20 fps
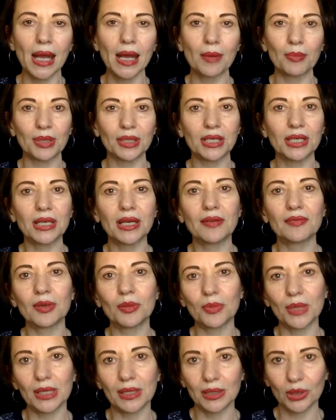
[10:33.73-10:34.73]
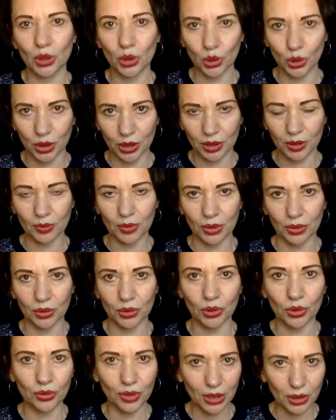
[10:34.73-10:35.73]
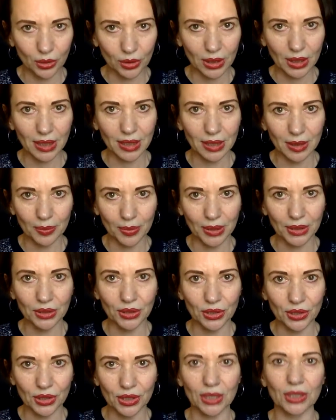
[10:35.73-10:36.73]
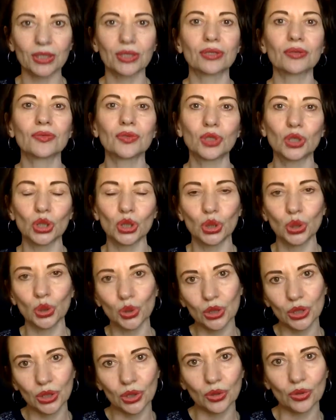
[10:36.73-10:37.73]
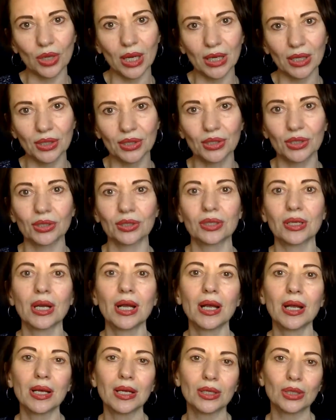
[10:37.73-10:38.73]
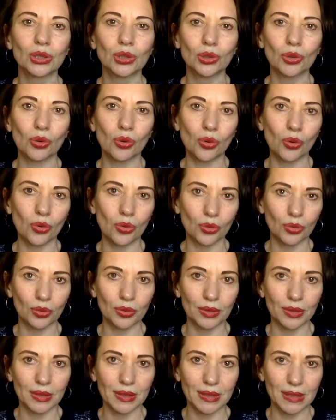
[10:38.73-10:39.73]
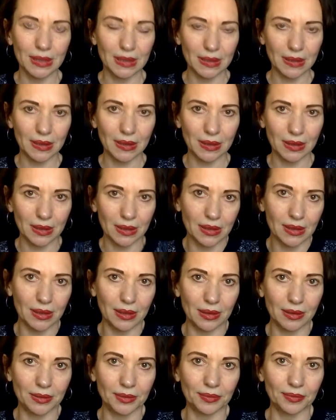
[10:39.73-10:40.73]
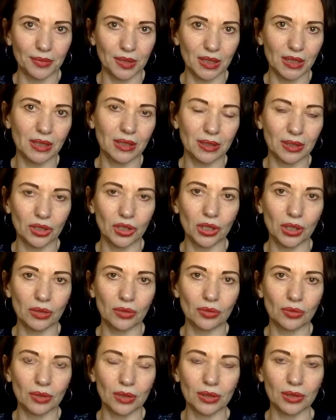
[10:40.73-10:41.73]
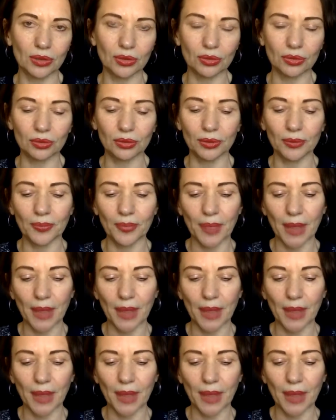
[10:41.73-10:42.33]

But here we are mainly talking about your regular color puncture session, which is not structured. So this is generally the rule.